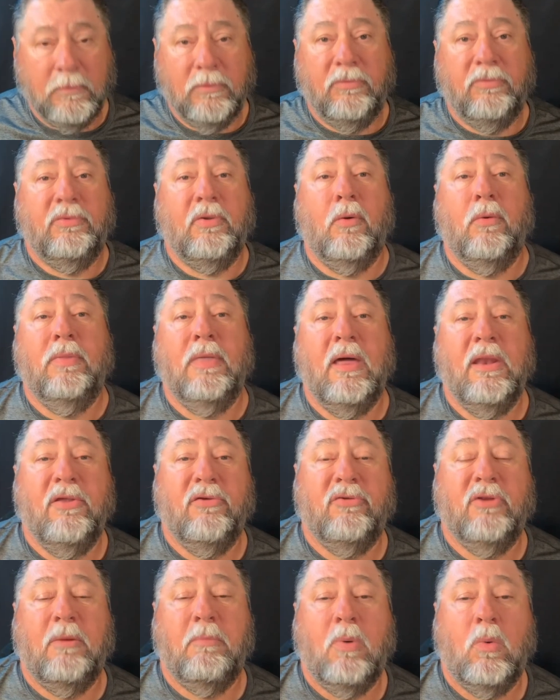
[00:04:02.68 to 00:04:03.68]
So that
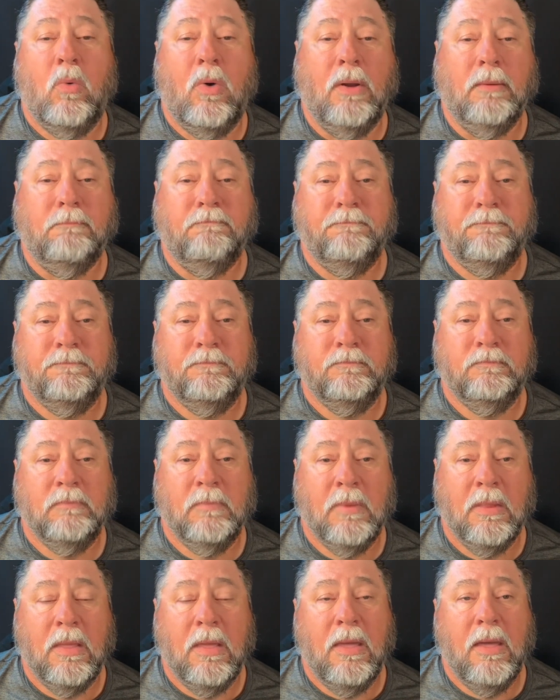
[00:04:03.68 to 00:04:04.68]
is number one.
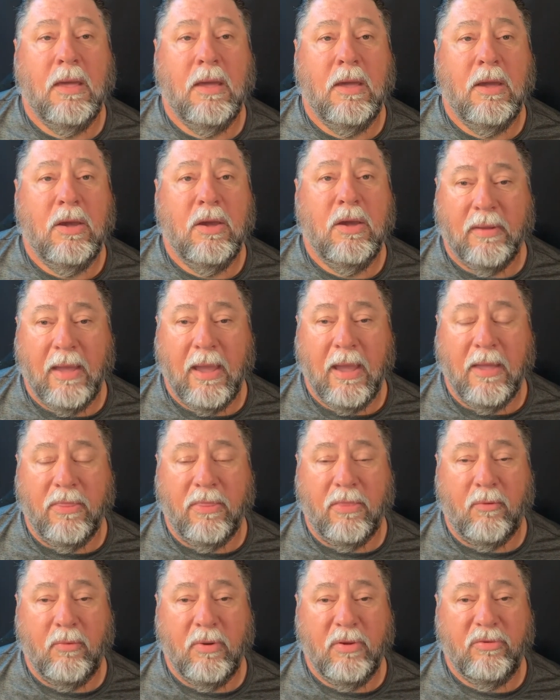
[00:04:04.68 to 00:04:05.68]

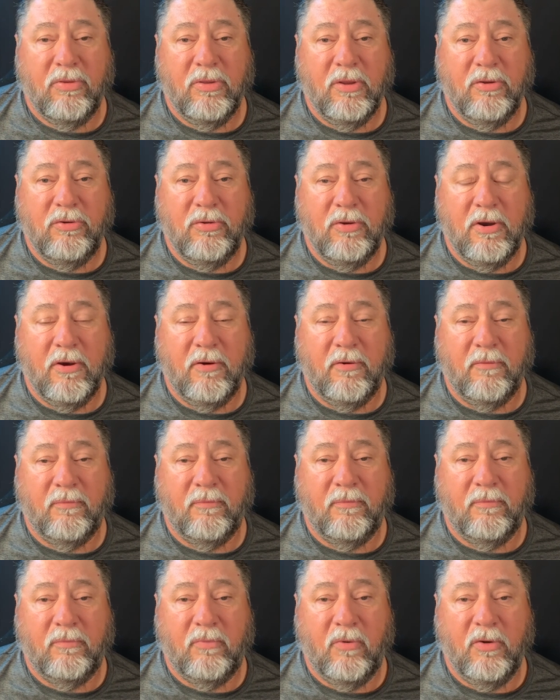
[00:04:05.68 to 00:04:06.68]
And the reason that you hear
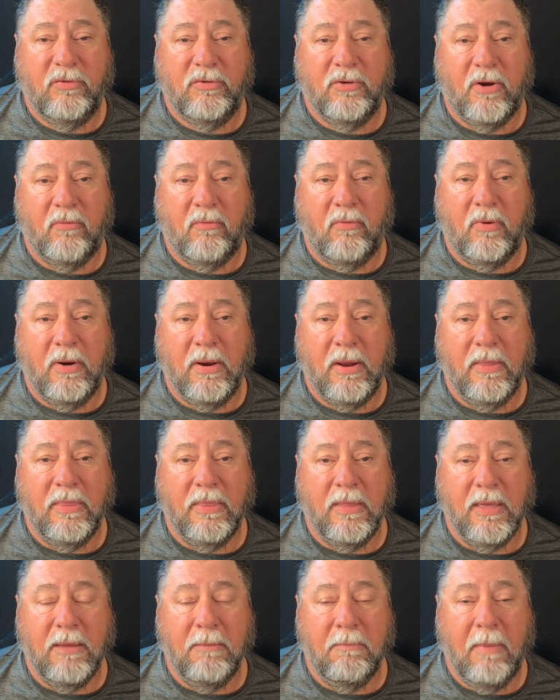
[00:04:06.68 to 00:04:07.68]
voiceover in
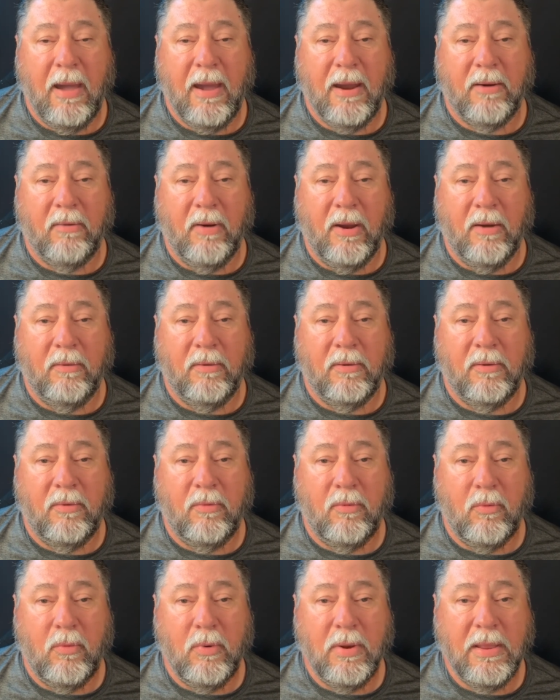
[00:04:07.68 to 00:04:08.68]
the background
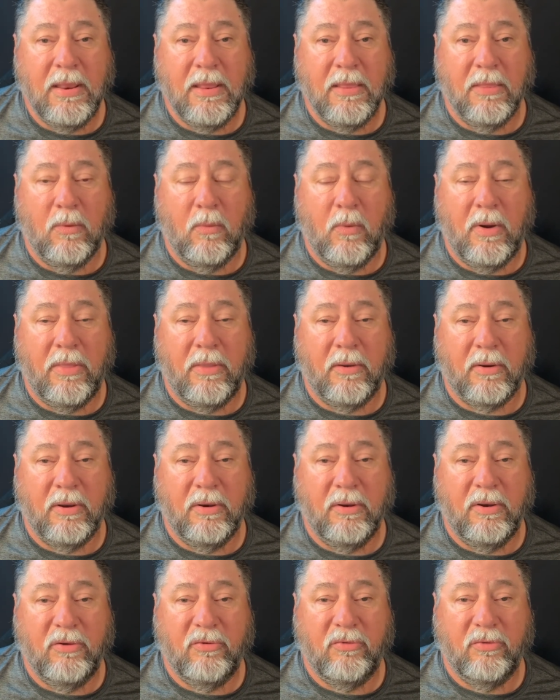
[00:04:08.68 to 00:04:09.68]
reading the weather
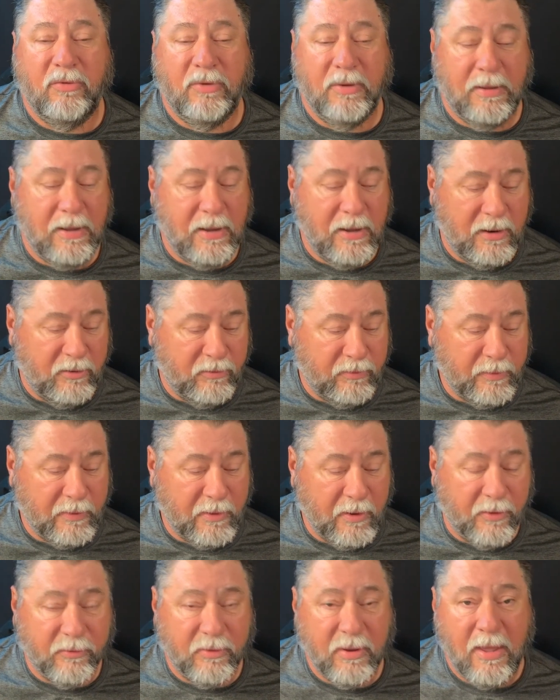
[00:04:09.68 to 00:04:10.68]
conditions again is
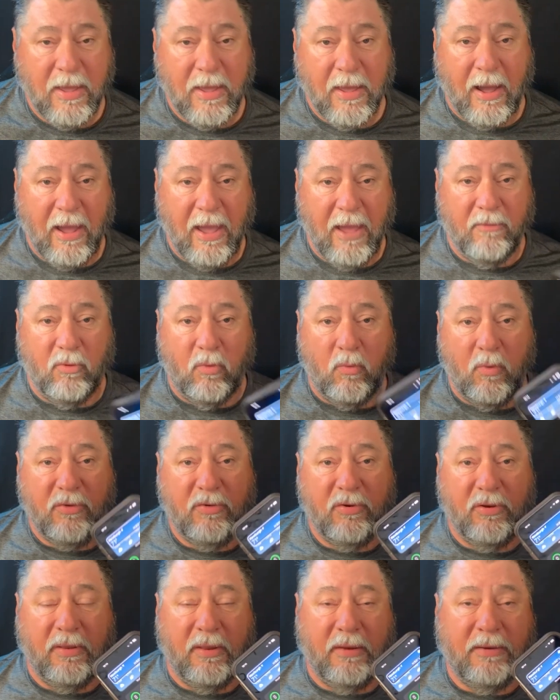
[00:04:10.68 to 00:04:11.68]
because I have a
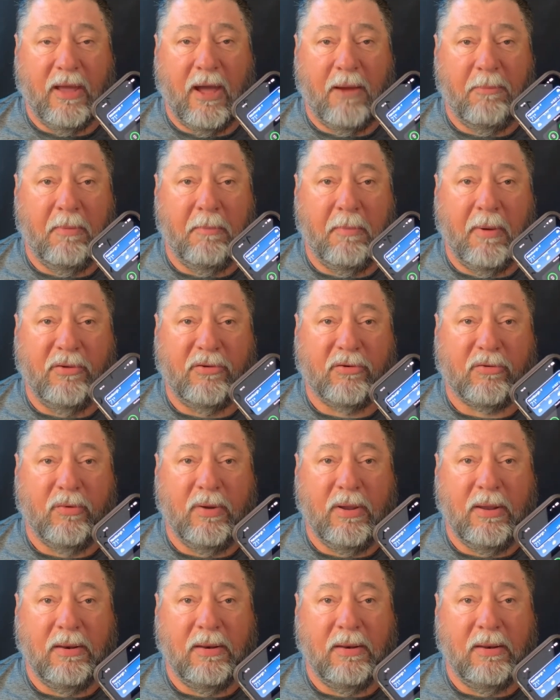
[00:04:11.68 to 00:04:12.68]
widget in the top of my
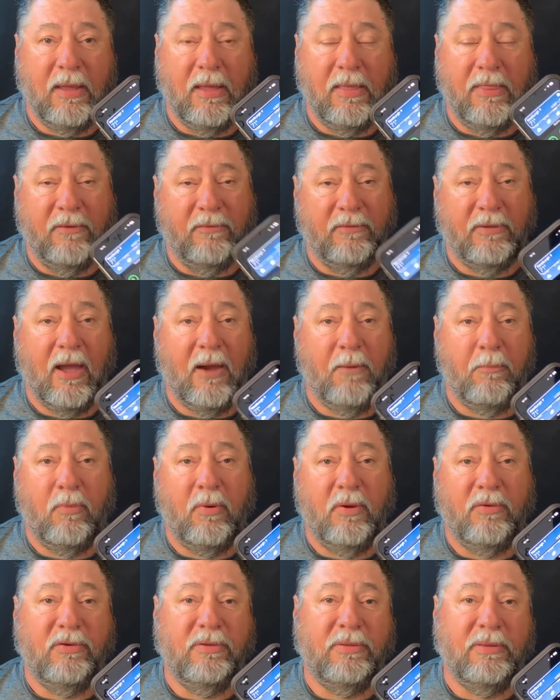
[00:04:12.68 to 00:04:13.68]
screen, and the top
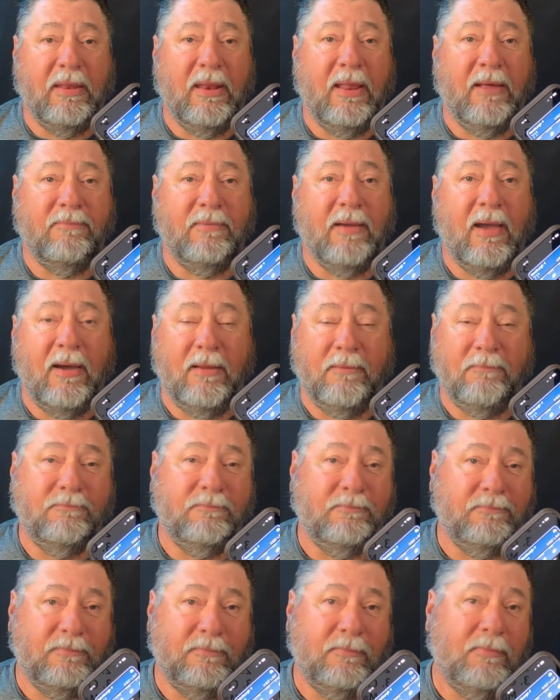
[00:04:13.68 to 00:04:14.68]
widget that I've got
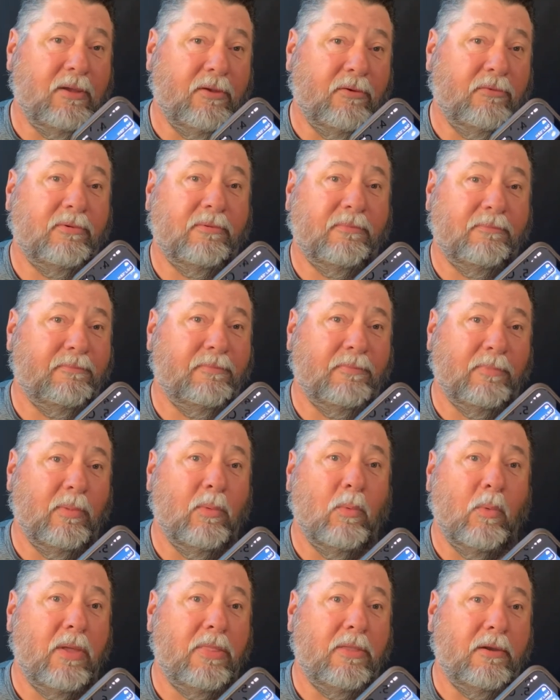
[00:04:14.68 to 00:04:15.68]
is
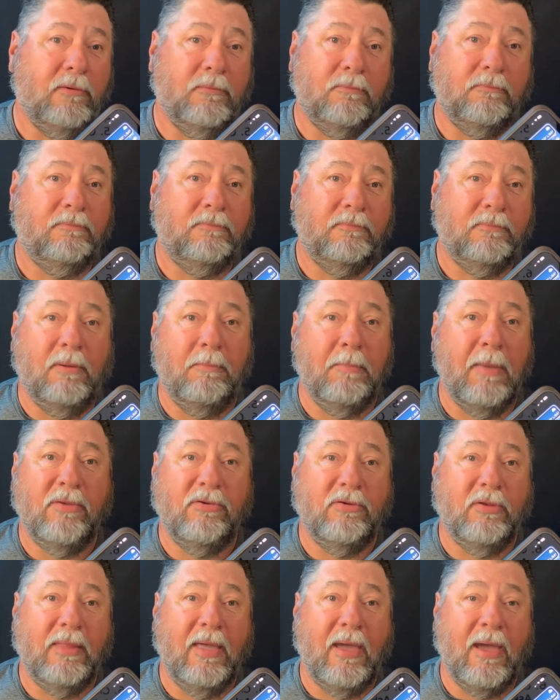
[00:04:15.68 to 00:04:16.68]
weather.
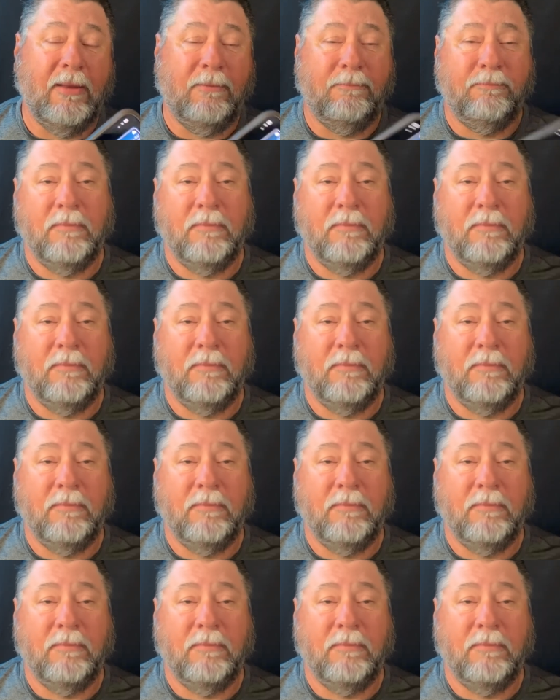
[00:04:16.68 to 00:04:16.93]
Imagine that.